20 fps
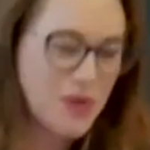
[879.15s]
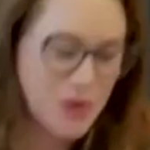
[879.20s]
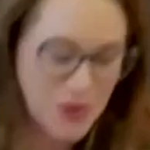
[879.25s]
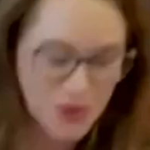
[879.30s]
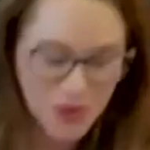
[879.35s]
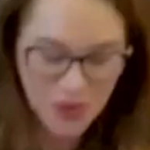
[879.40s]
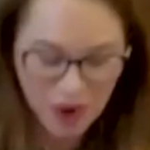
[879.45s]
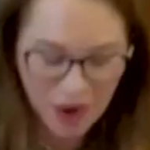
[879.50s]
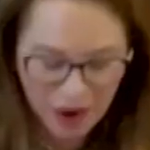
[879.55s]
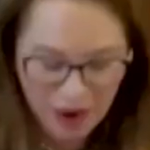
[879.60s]

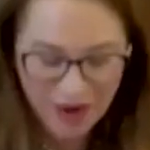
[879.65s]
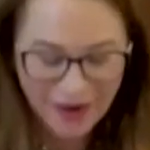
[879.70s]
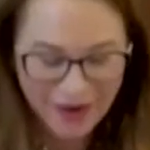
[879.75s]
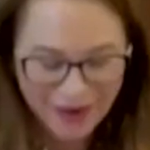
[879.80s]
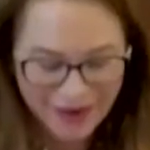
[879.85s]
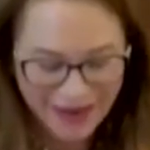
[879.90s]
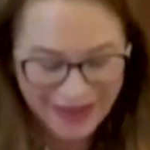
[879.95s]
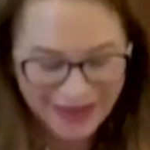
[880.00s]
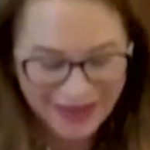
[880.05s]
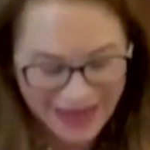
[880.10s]
you are
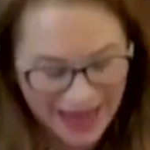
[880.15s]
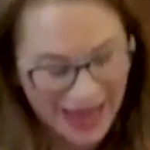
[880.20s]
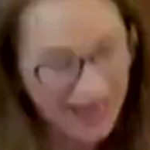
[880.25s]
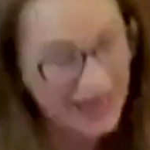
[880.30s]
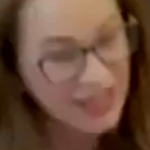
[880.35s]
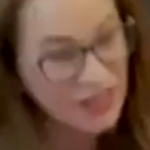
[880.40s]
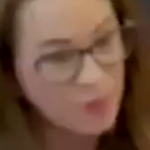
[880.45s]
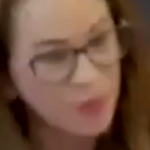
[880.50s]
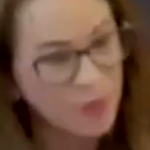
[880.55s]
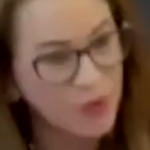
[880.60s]
the
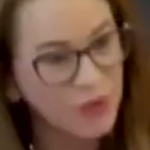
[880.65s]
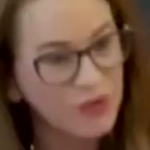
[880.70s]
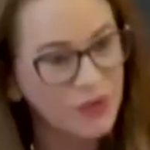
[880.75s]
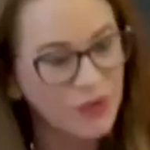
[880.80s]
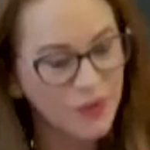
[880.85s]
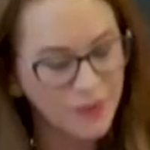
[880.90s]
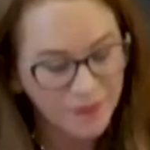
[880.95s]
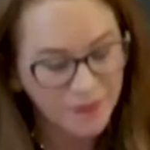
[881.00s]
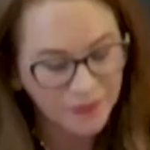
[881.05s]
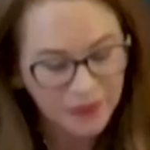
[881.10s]
experts.